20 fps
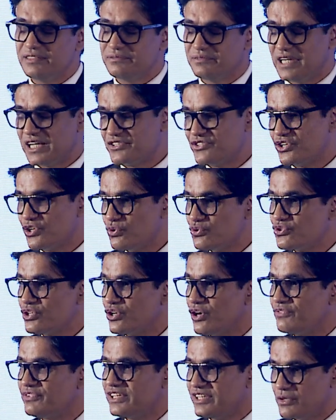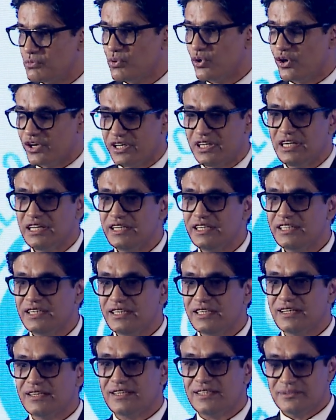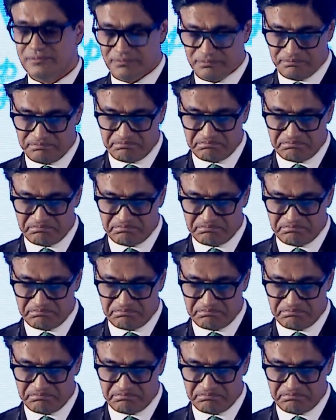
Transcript: execution of the award. So